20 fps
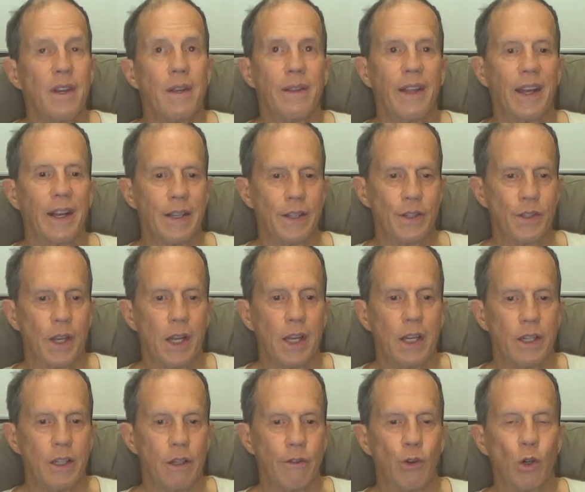that is,
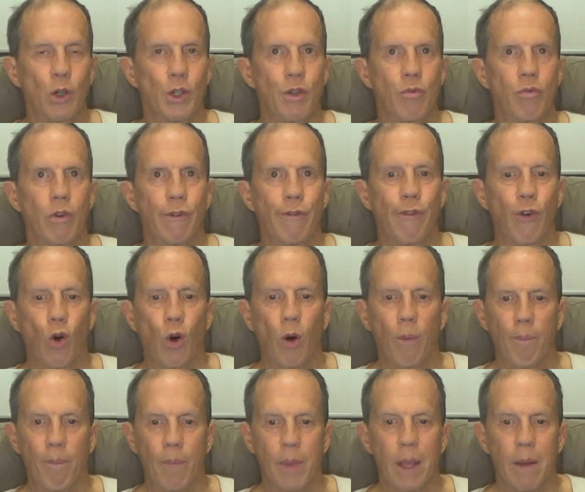divorce reform,